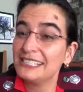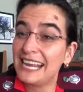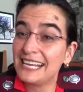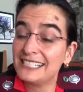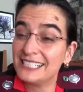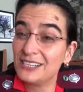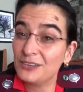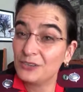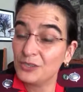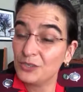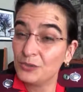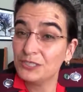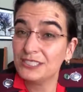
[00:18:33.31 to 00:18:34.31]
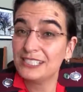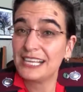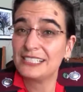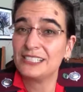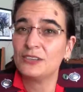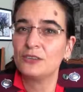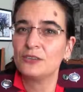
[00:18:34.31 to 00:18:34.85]
taxing on you, it's
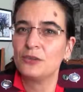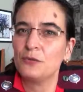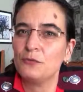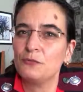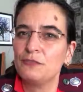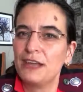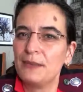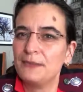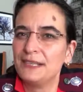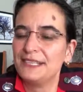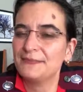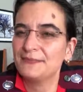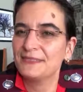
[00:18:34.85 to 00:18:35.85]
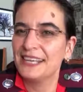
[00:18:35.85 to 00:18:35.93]
taxing on the whole family.